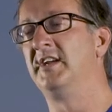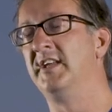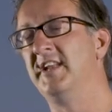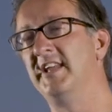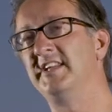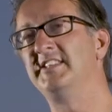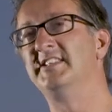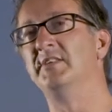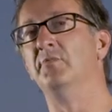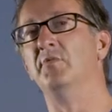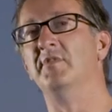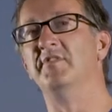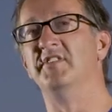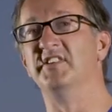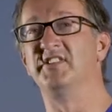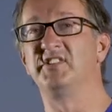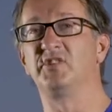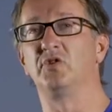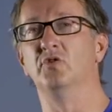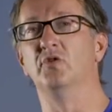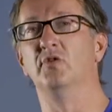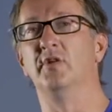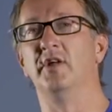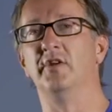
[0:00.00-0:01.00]
connecting with the
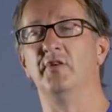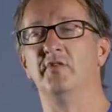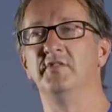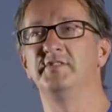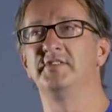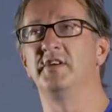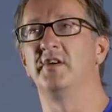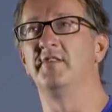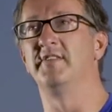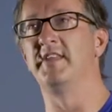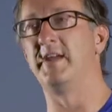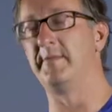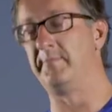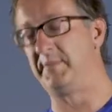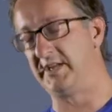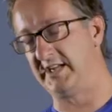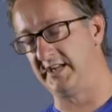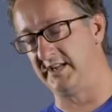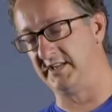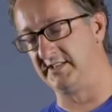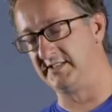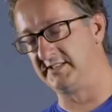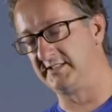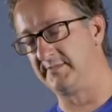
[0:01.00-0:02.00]
school and also their
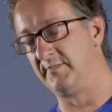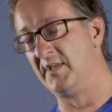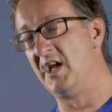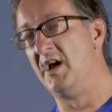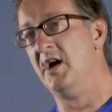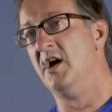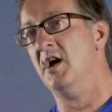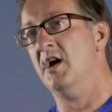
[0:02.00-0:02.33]
peers.